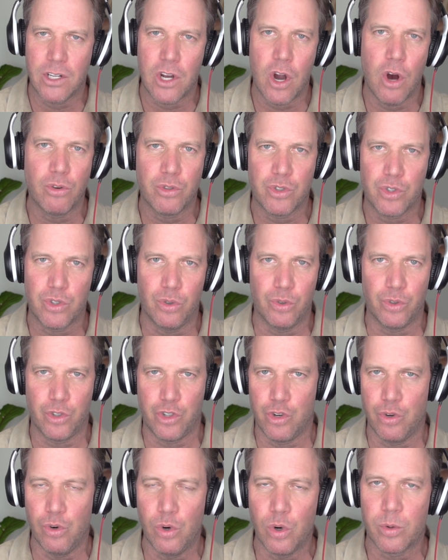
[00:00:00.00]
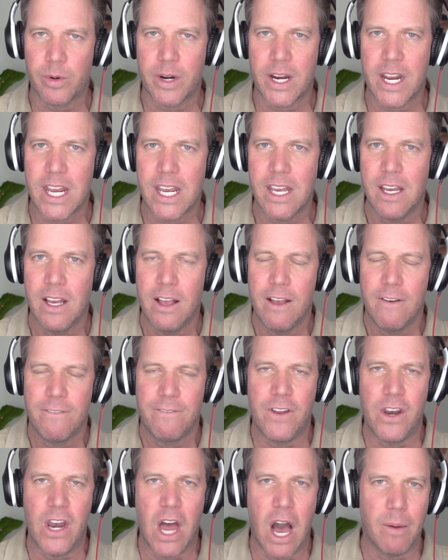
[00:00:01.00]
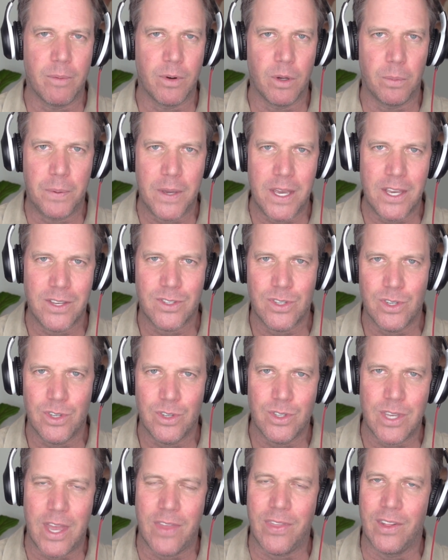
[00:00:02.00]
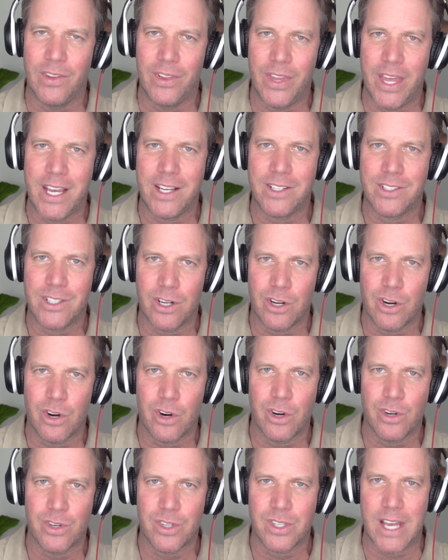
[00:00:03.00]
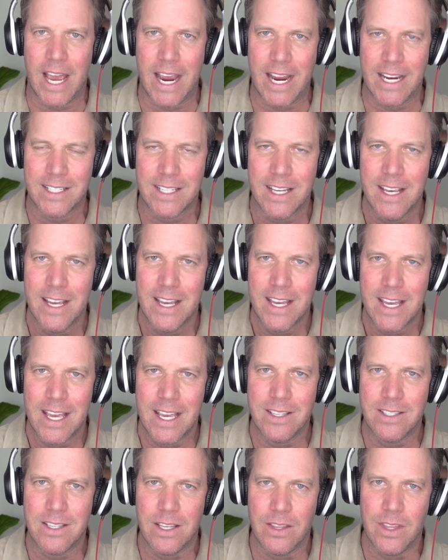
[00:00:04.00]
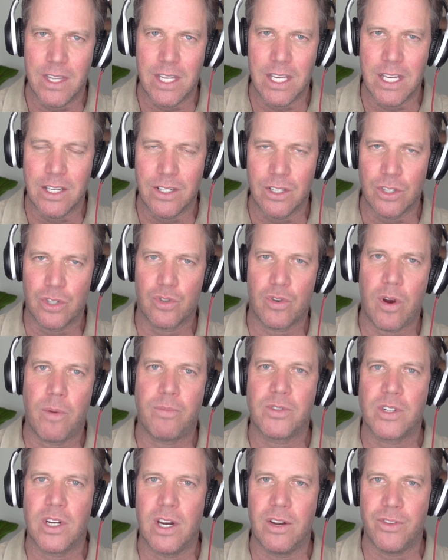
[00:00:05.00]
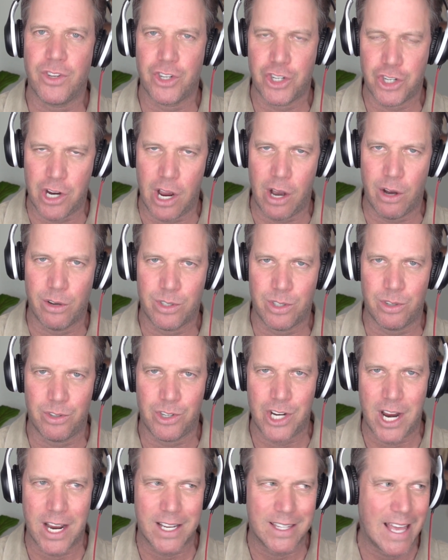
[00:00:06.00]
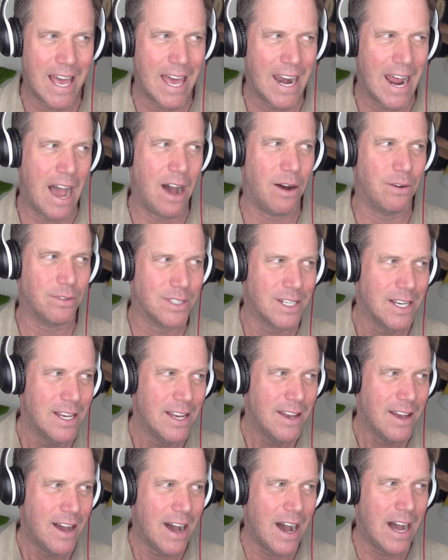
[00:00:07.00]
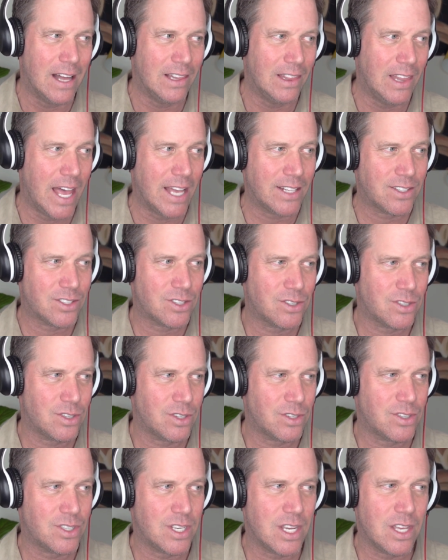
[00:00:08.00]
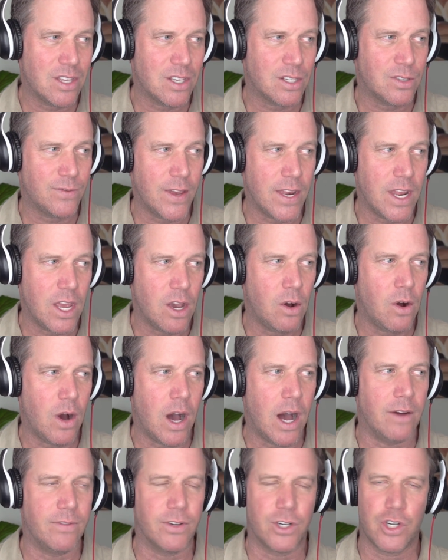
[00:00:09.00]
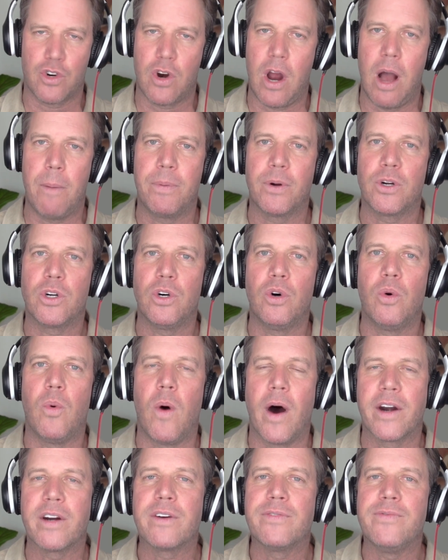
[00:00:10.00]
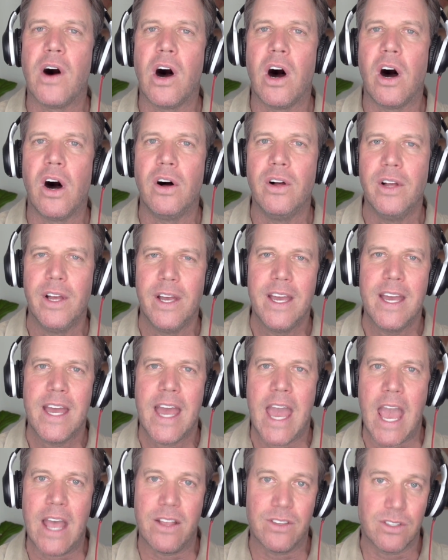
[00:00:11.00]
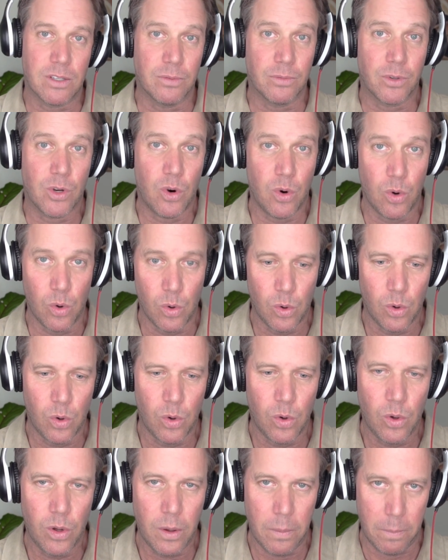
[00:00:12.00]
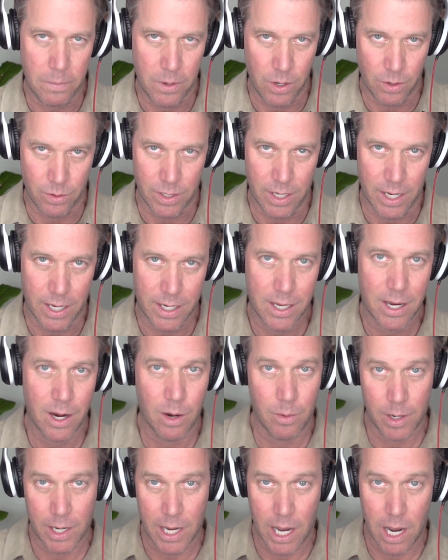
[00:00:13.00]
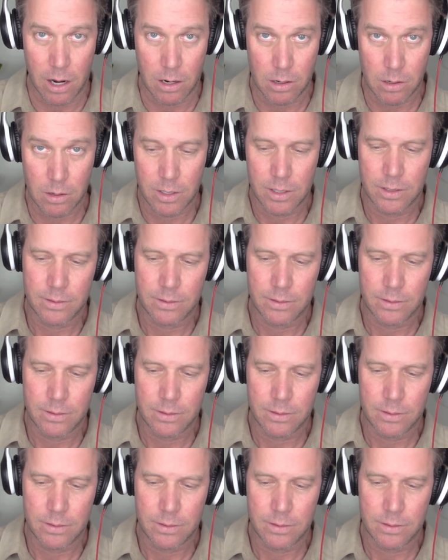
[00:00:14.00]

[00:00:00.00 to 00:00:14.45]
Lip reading: coastal jewelry, phenomenal pieces, and the link to her site is in the description of the show, so check that out. Let's see this video of a tropical waterfall and some cool music. Here we go.